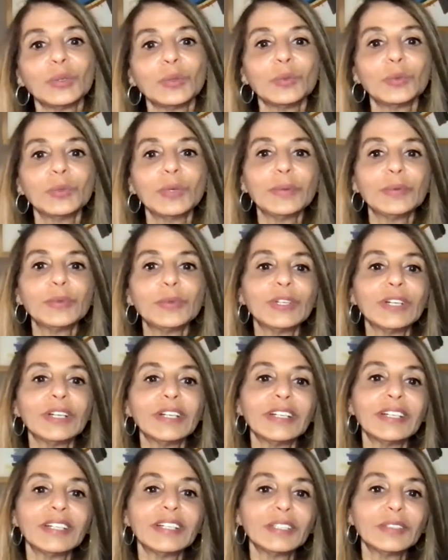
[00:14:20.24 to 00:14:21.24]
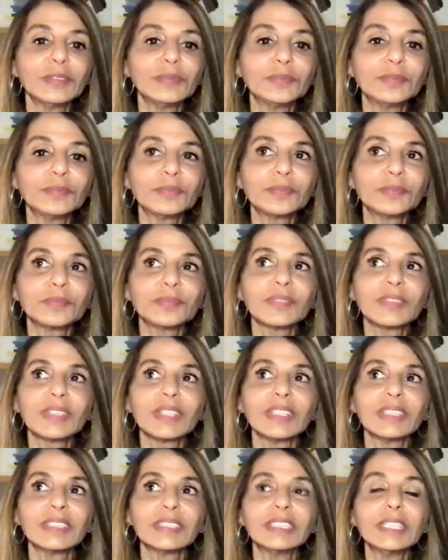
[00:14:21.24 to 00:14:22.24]
we were
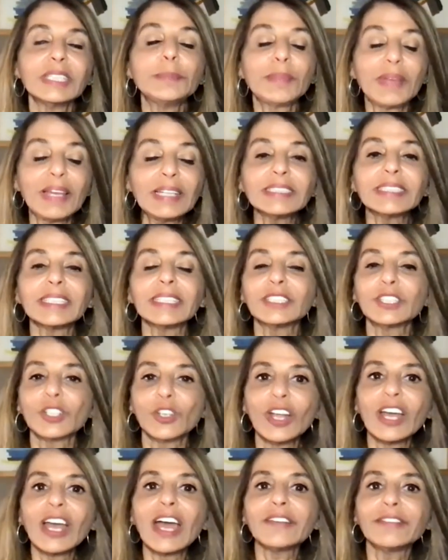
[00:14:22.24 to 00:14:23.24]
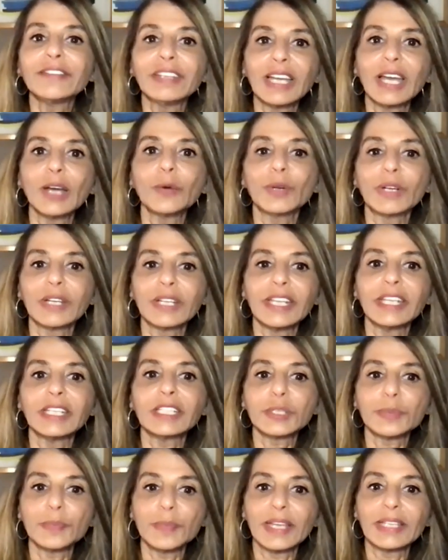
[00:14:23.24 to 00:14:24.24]
dependent on having our
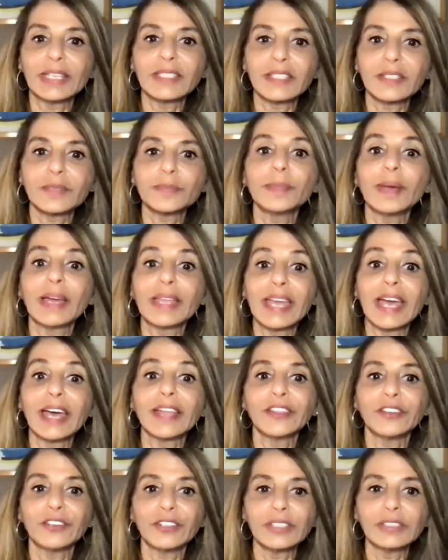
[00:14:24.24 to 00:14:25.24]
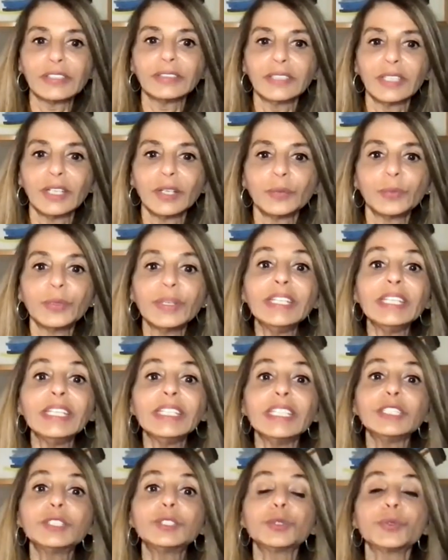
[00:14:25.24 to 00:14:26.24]
needs met by others. We
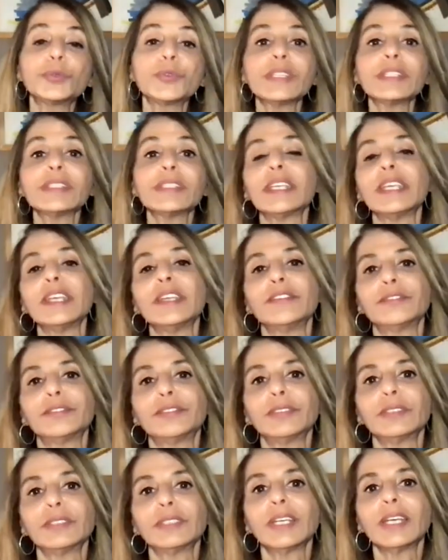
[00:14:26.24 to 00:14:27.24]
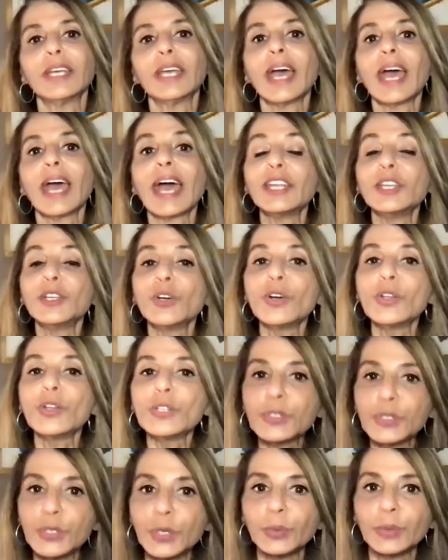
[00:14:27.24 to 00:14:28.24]
needed to receive, and
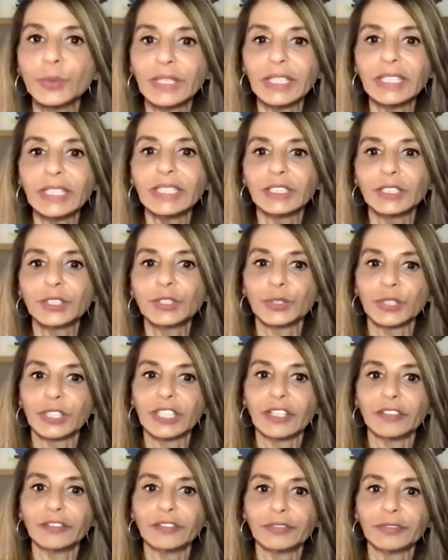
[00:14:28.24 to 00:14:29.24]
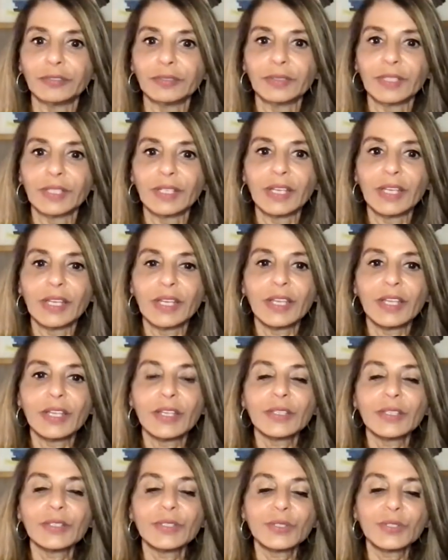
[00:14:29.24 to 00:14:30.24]
also we needed to give.
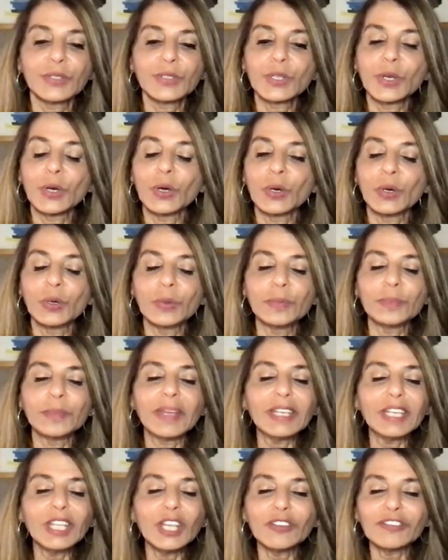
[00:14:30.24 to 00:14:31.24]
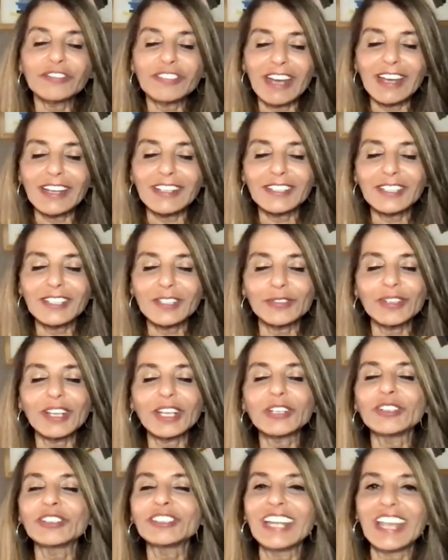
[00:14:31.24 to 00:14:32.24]
So many of us
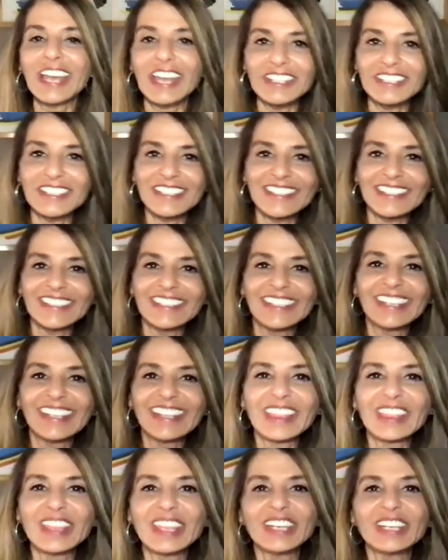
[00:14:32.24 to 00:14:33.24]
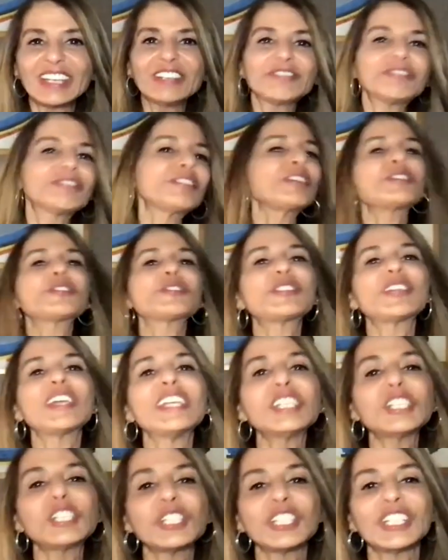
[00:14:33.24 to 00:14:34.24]
recognize the
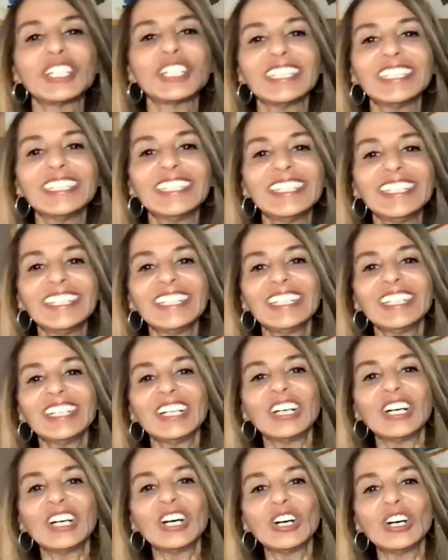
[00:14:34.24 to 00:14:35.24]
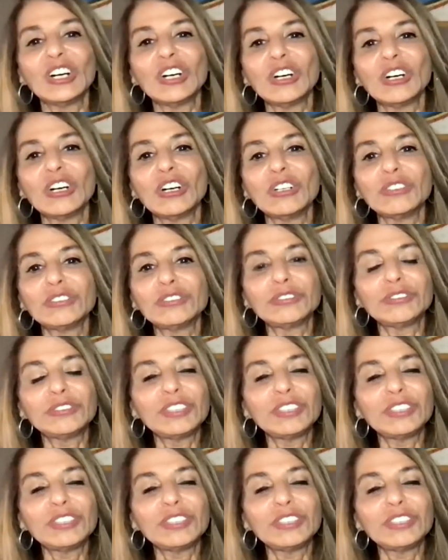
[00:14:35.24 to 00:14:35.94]
frustration of